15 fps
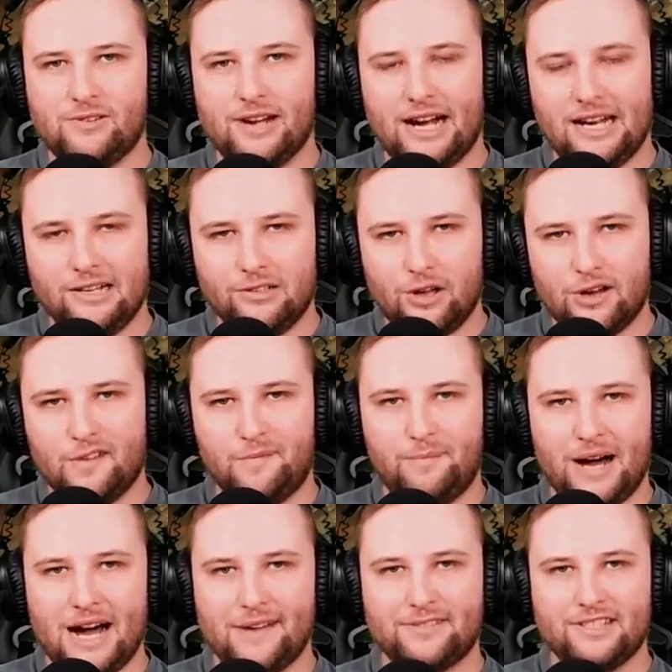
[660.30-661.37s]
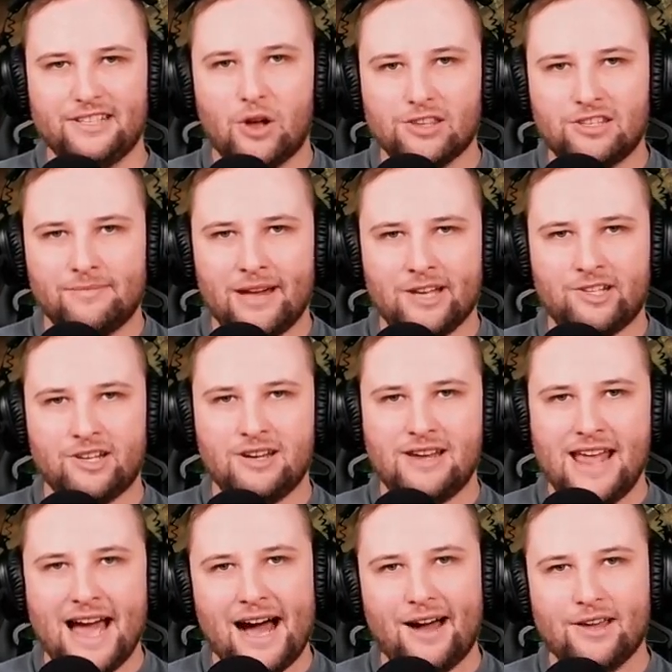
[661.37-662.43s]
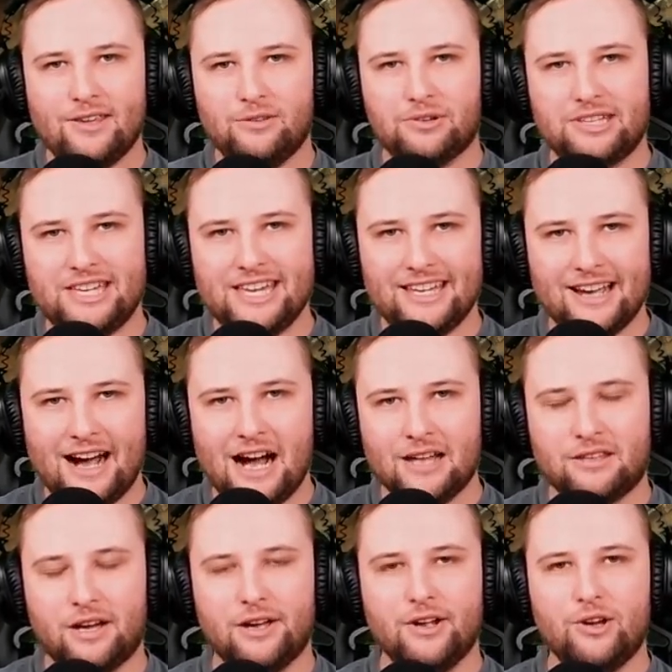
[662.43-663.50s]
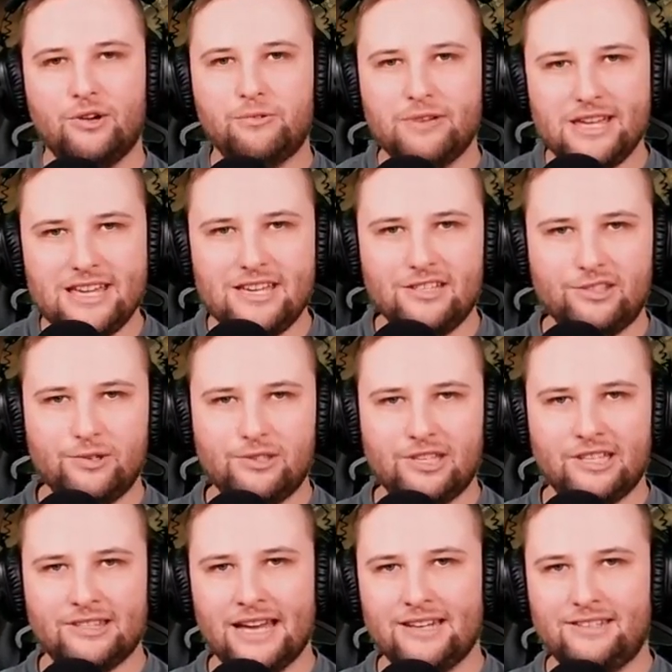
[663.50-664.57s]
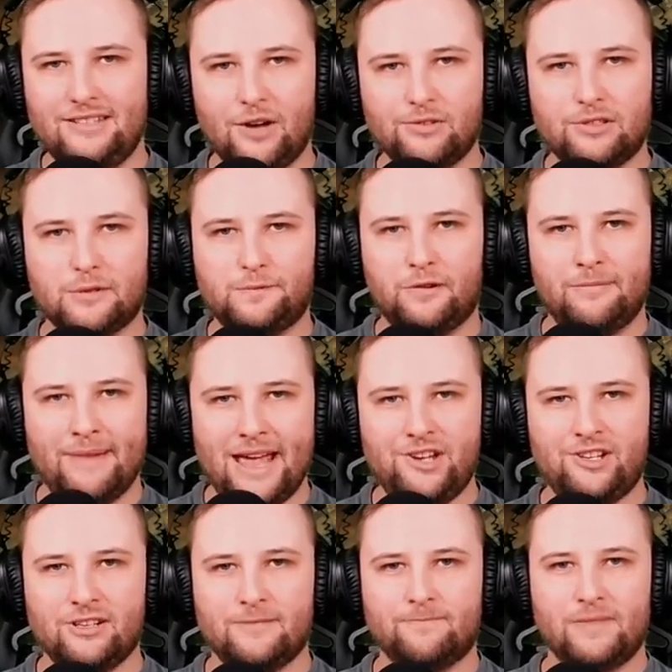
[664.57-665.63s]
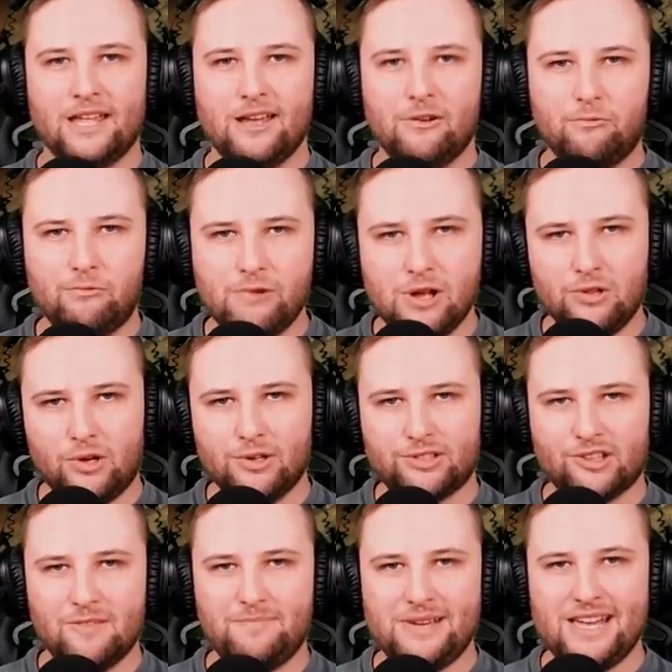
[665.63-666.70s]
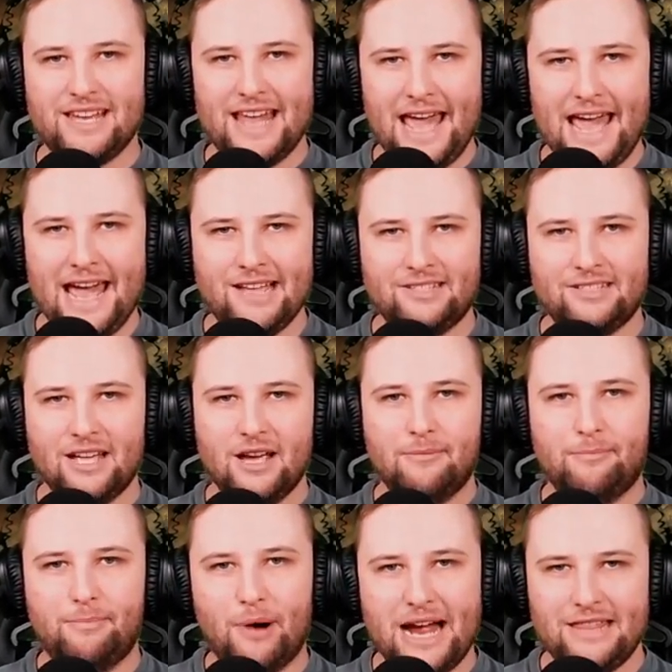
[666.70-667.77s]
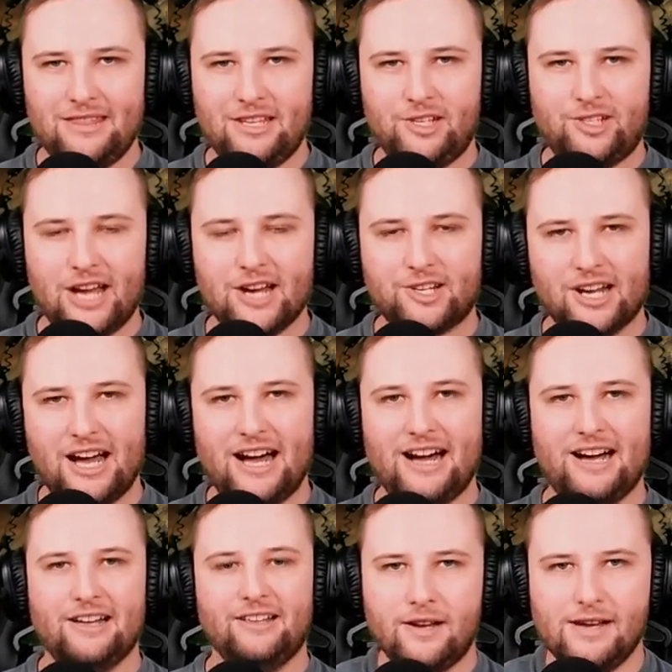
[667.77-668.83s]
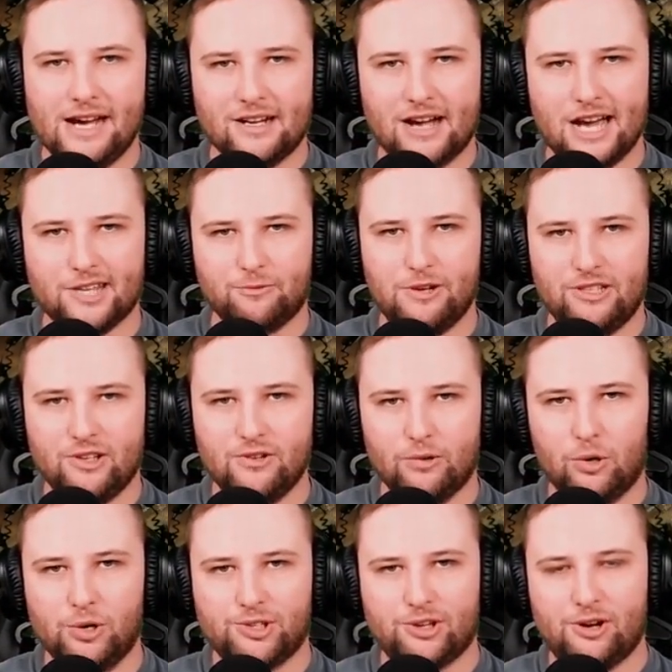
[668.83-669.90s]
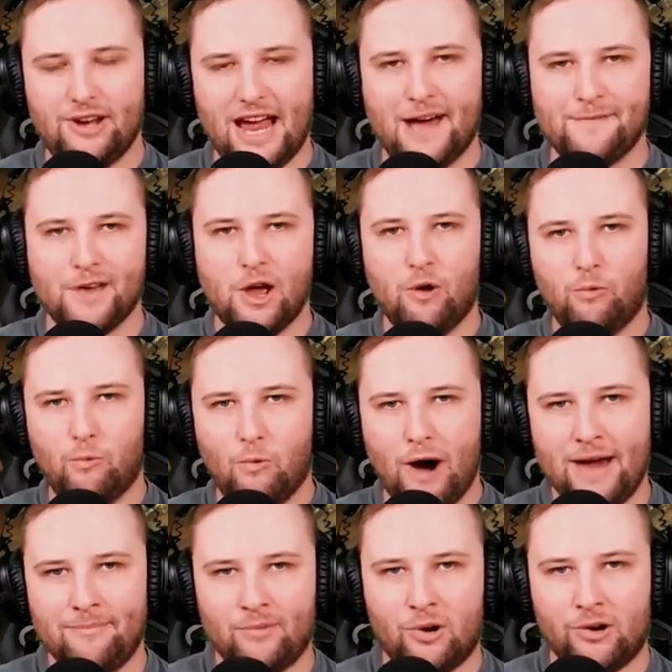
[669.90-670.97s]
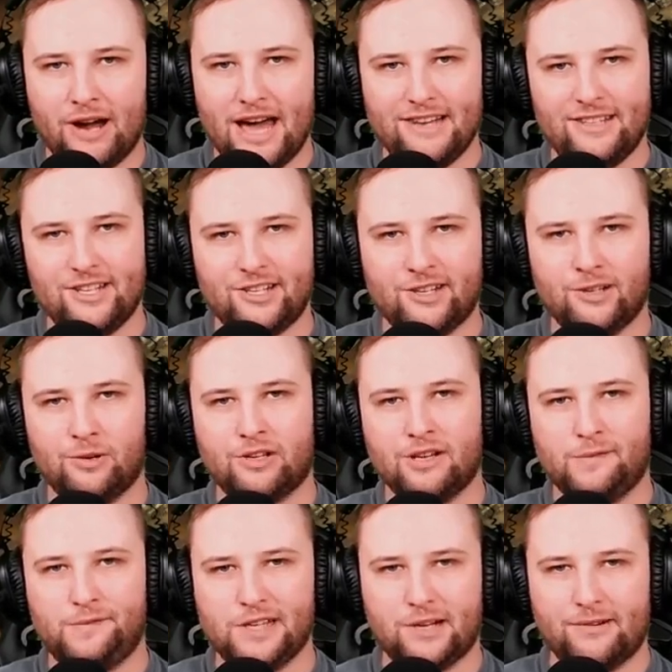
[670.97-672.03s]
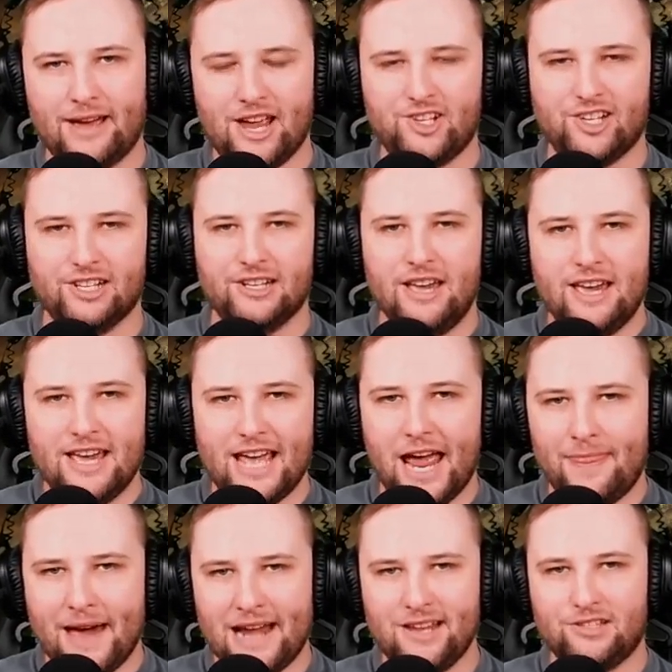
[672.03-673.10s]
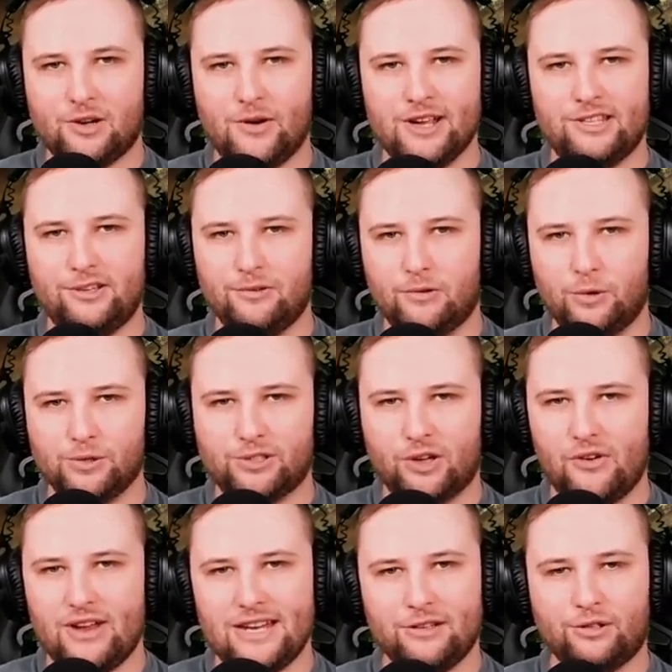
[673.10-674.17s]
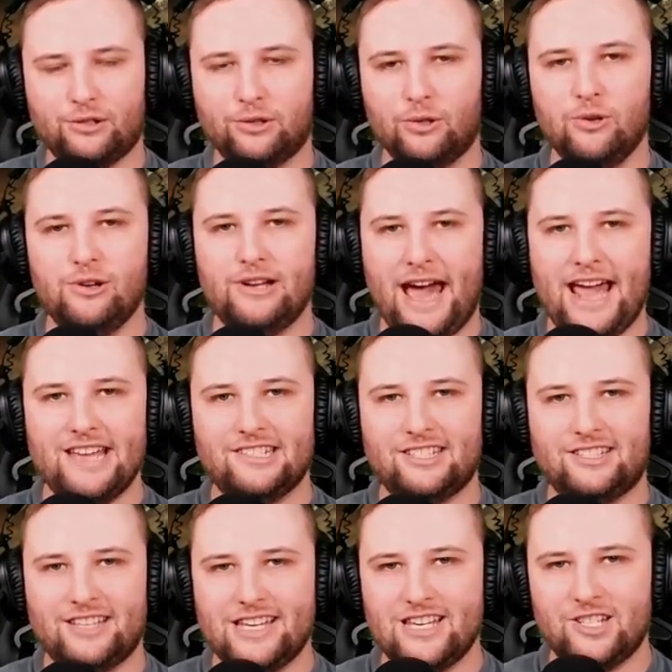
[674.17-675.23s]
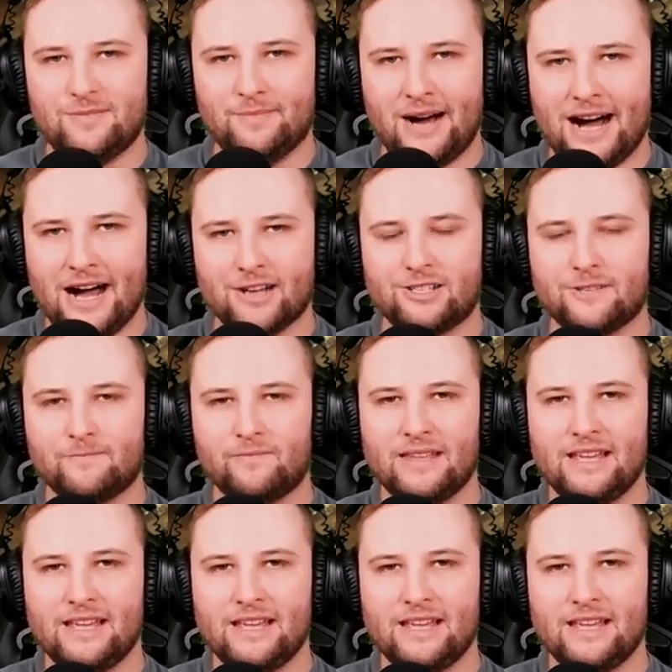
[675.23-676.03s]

you a lot of buffs, not to mention now your King Arthur, who is using that Delta formation, will also be enhanced by the Shajar. Now, guys, we do also have one more additional configuration, and that is going to also include a siege march.